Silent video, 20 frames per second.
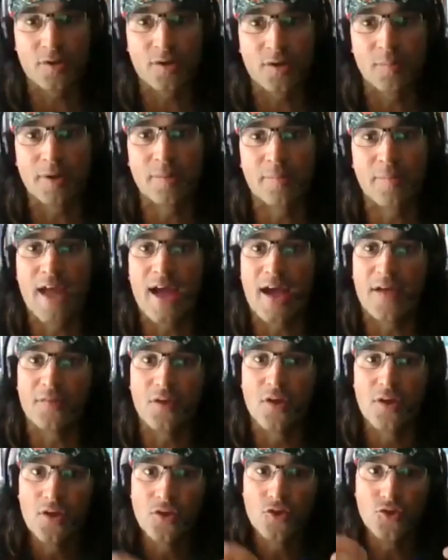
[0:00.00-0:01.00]
us a little bit
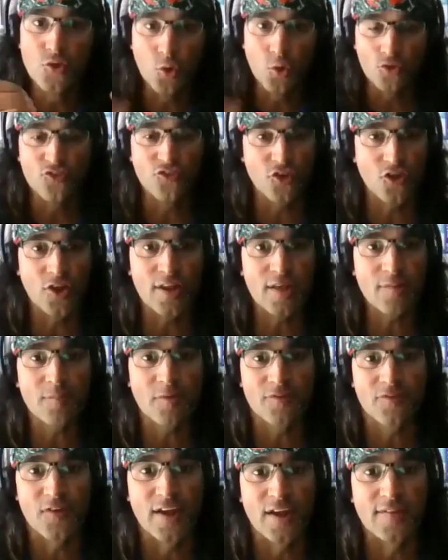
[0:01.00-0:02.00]
about your journey,
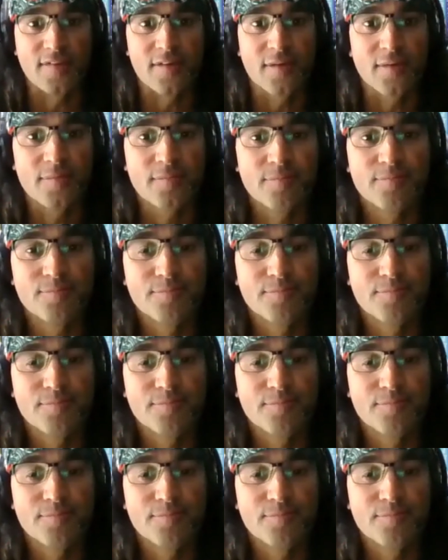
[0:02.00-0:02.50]
my friend.